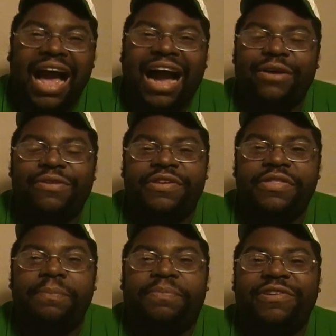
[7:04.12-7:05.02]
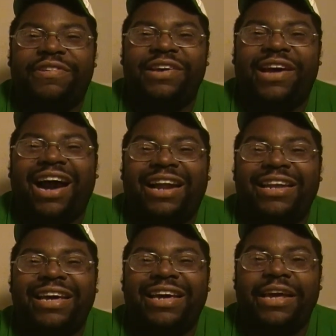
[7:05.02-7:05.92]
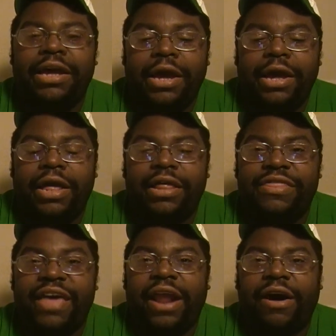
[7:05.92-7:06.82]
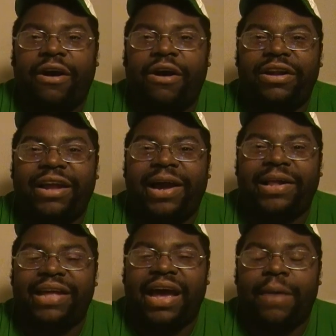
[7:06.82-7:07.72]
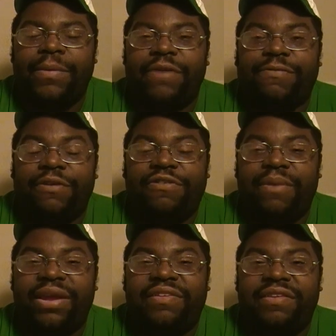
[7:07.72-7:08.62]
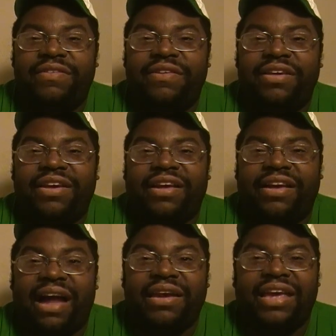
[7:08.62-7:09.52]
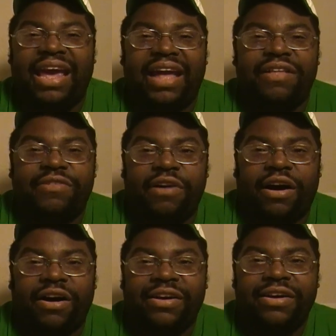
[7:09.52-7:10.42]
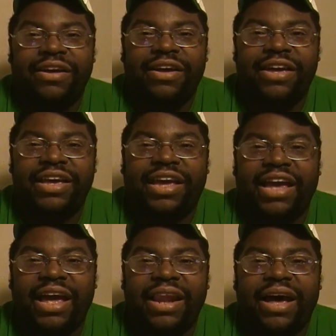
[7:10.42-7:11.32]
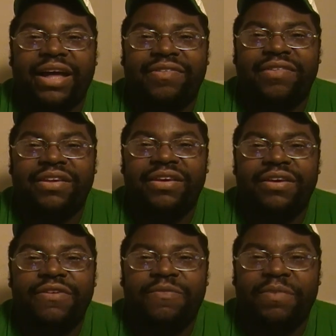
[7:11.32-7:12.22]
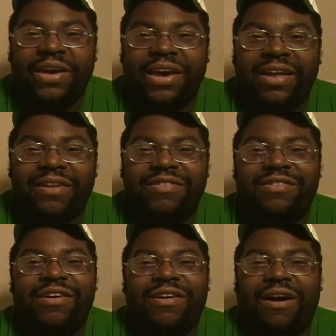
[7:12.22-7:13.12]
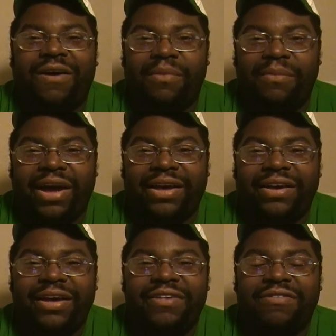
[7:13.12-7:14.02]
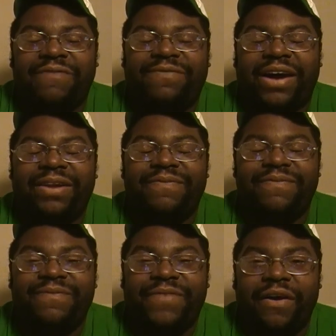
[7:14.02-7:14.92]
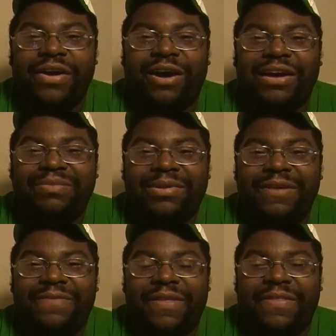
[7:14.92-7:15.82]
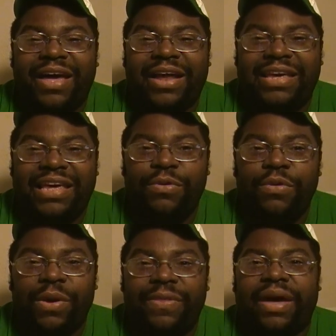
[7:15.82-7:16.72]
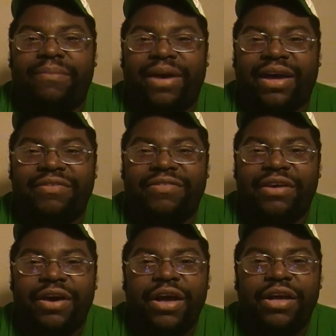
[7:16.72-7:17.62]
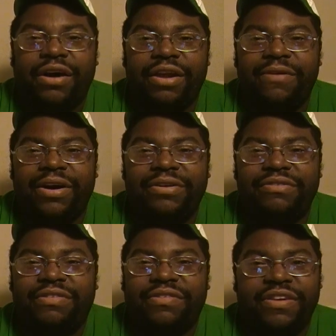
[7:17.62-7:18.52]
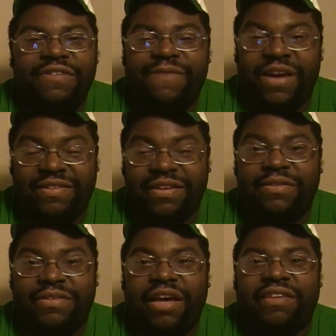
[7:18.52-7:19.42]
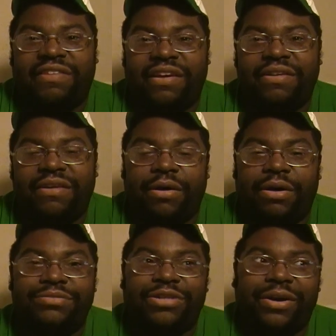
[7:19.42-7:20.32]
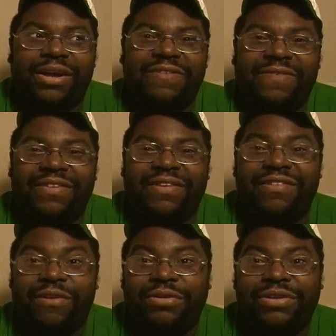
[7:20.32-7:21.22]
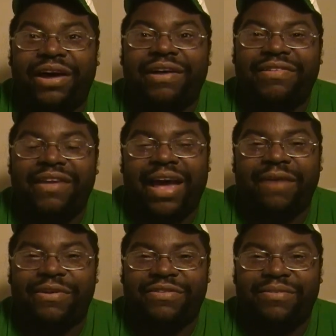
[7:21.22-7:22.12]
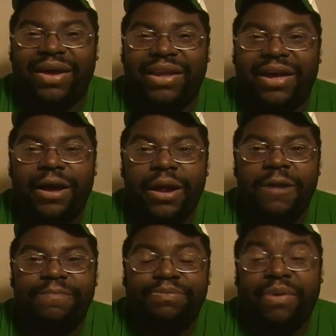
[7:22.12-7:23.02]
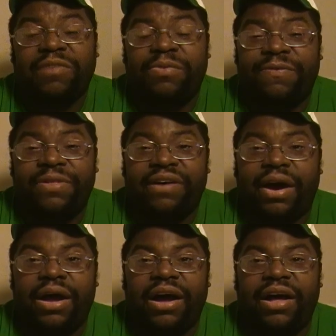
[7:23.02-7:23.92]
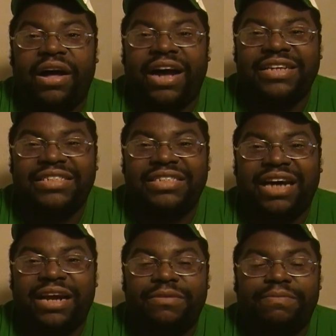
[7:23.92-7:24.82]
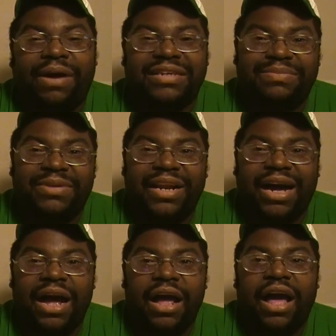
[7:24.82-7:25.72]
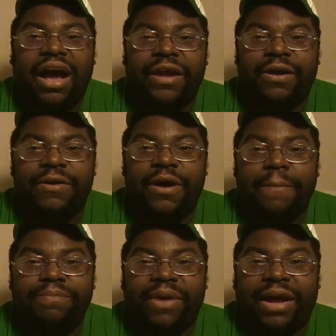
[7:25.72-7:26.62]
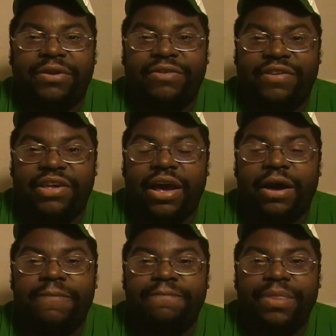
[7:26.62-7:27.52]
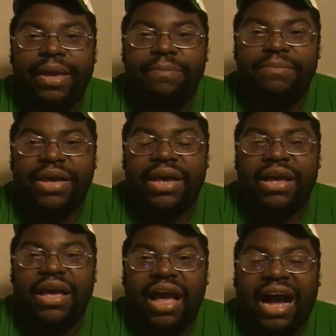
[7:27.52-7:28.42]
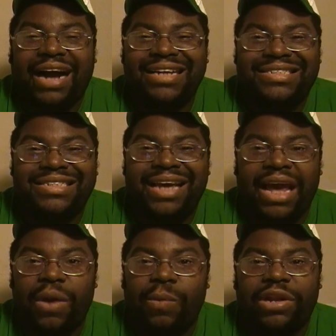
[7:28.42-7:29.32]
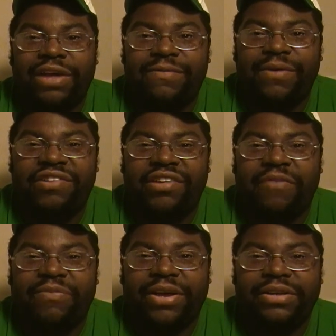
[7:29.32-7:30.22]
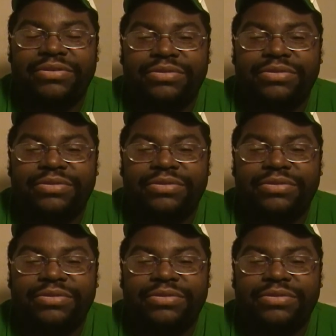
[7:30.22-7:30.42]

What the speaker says: I don't see them pushing Khali that hard like that. I mean, if WrestleMania season, Khali can't talk. He cannot speak English on the mic. So I find it very hard to believe that he would win that match. Cody Rhodes, he's facing he's facing Goldust at WrestleMania. Possibly for the IC title, possibly not. I don't know. But I don't see him being IC and World Heavyweight Champion.